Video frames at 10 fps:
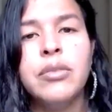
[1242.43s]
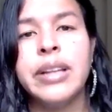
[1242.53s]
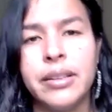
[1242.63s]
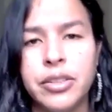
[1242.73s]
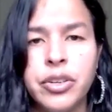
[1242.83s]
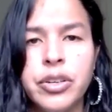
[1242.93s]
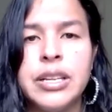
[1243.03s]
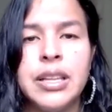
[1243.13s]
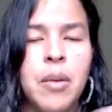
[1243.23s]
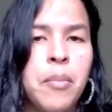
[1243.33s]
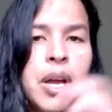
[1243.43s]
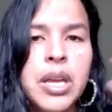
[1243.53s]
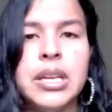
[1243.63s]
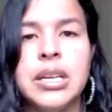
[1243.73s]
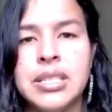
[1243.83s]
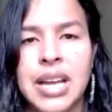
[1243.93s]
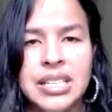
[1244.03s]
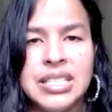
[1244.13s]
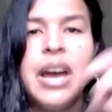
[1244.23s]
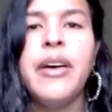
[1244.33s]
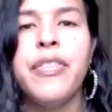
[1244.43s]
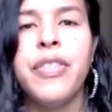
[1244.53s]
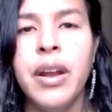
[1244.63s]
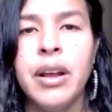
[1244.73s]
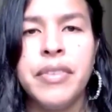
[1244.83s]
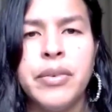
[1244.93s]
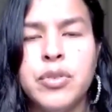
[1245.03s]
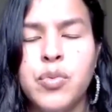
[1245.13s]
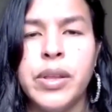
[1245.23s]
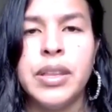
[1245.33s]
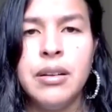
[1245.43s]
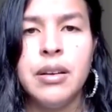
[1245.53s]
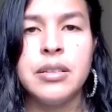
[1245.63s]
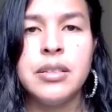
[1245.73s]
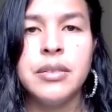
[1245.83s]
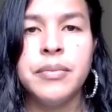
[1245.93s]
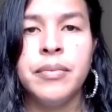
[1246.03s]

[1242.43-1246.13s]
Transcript: out that dirty, that muckiness, that death that was within us.